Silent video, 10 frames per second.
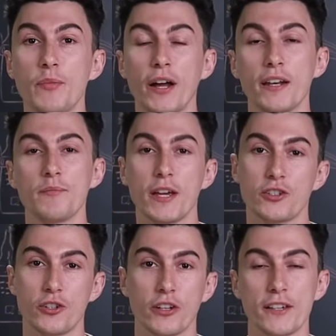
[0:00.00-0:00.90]
but make
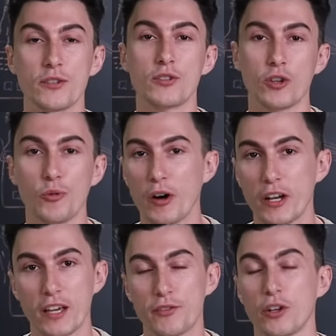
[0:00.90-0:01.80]
sure you guys use the
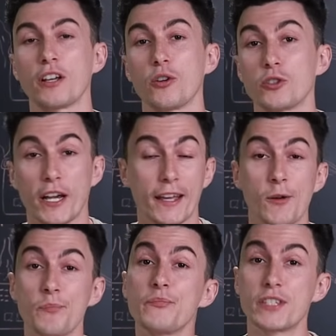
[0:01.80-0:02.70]
coupon if you're gonna go check it
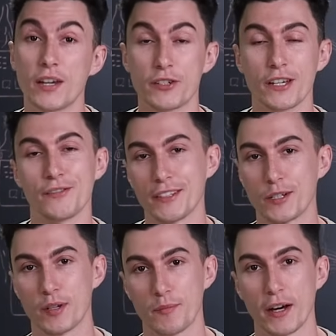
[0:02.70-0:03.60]
out. Save yourself a
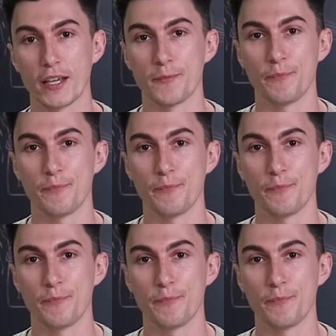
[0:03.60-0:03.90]
little bit of money.